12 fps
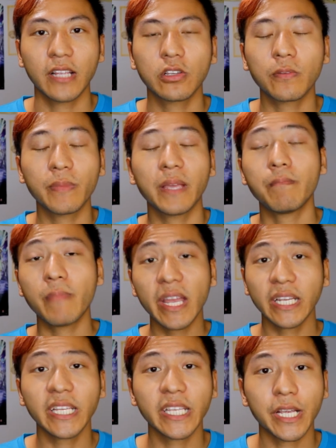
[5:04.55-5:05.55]
And it took me
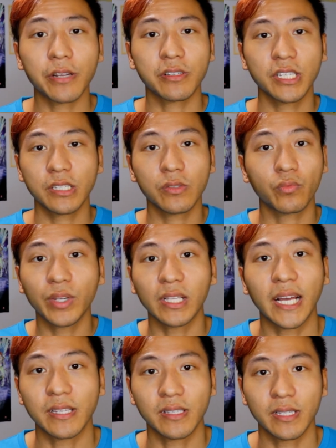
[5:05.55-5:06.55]
many years just to realize